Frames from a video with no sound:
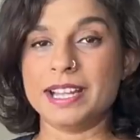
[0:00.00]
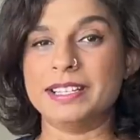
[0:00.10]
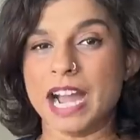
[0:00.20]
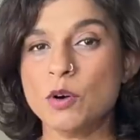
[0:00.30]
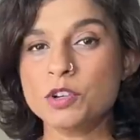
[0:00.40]
I
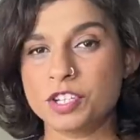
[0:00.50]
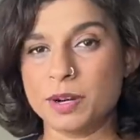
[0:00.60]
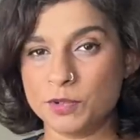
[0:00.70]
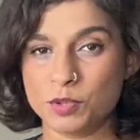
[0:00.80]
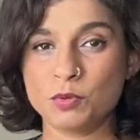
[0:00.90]
doubt
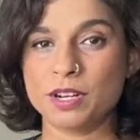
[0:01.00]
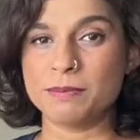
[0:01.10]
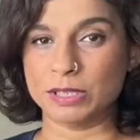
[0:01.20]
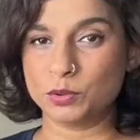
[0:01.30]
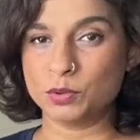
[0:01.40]
Shamsu and
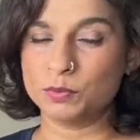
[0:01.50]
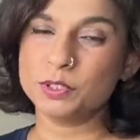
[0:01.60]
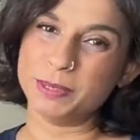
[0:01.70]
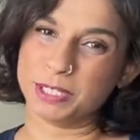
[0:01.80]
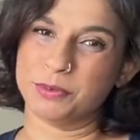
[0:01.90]
Badru would
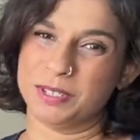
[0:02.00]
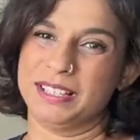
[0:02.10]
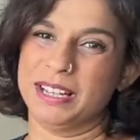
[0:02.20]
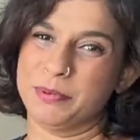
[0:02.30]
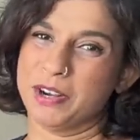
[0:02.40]
be using
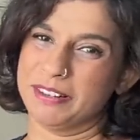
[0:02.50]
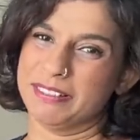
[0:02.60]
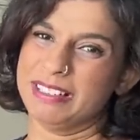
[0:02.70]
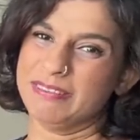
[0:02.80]
that product, right?